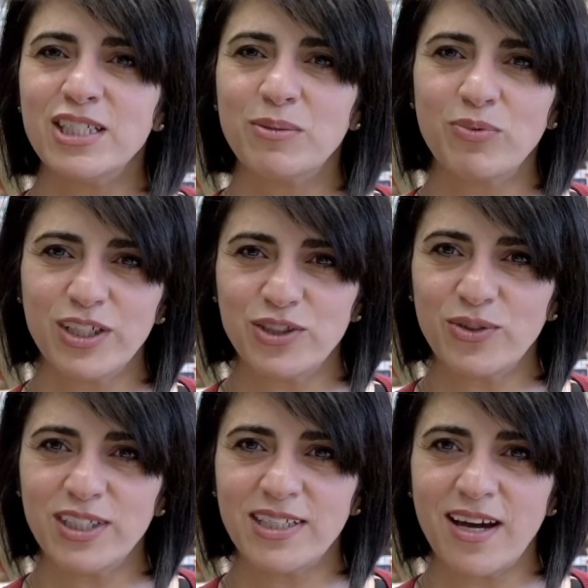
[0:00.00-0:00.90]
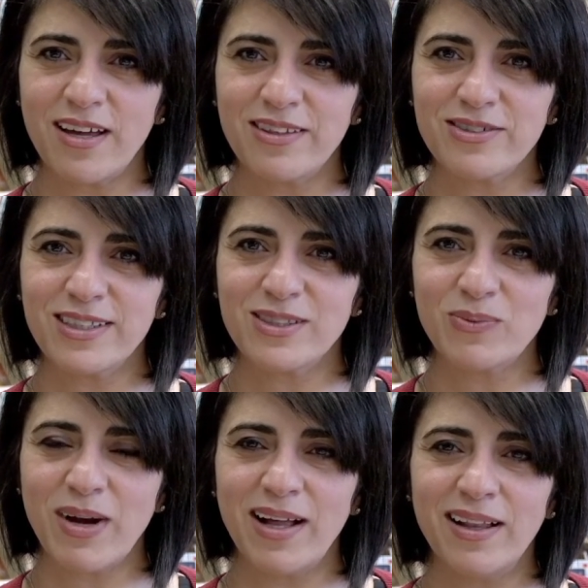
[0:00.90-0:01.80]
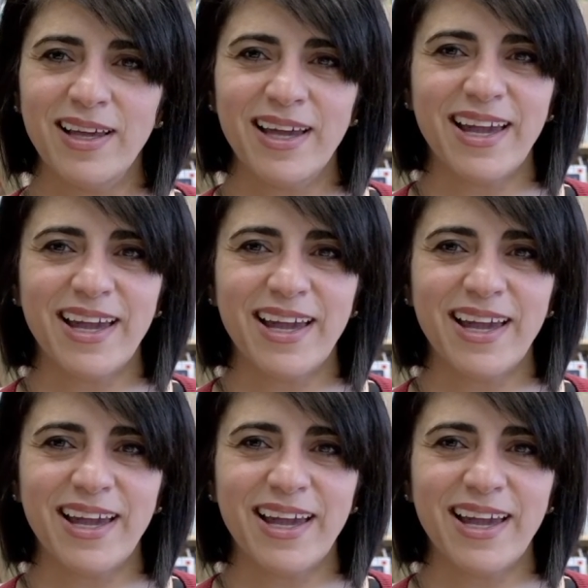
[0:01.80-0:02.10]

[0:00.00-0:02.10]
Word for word: to bring joy to others as well.